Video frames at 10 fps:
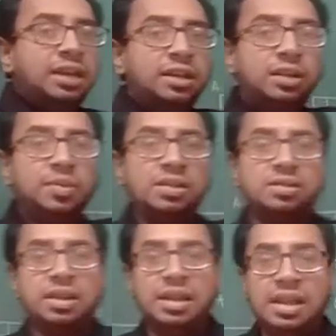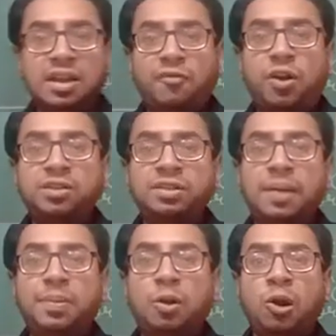degree means, for
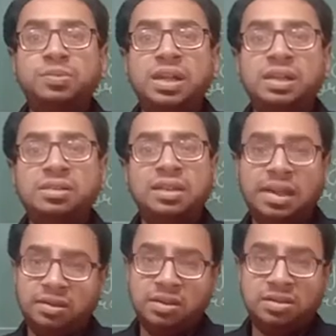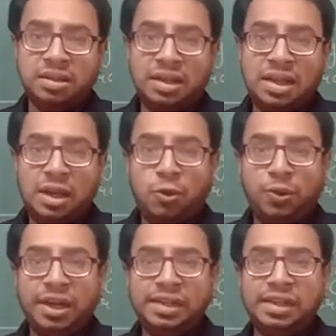example, object is like this.
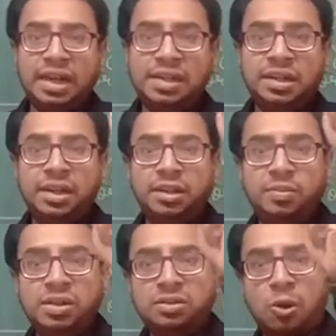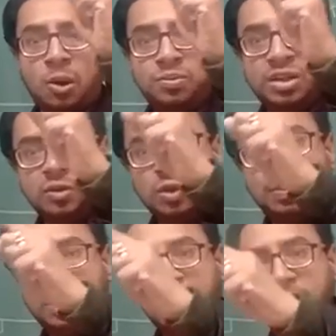Rotating 90 degree means object will
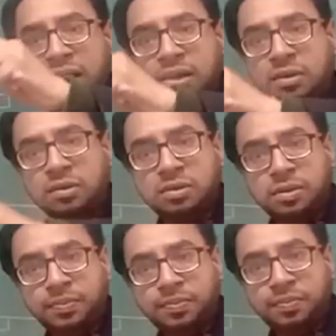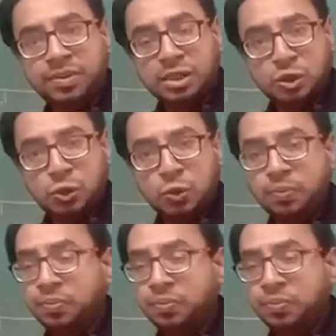become like this. Yes or no?